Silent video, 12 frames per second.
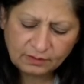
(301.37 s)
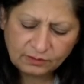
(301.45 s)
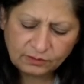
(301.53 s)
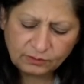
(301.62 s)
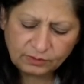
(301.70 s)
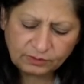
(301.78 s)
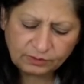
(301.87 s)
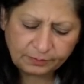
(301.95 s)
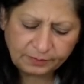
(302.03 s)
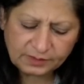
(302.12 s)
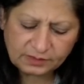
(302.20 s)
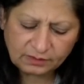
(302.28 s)
you and your
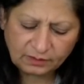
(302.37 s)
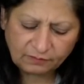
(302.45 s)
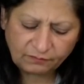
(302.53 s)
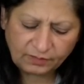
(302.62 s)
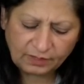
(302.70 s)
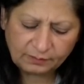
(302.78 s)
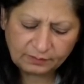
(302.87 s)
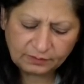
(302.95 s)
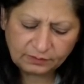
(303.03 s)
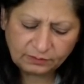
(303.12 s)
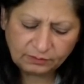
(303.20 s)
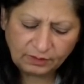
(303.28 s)
person are family
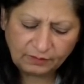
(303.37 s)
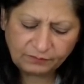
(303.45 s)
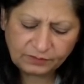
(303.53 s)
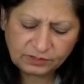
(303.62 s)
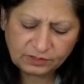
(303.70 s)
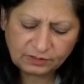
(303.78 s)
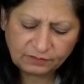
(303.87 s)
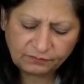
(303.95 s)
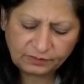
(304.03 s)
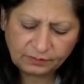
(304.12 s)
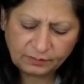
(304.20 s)
you love each other very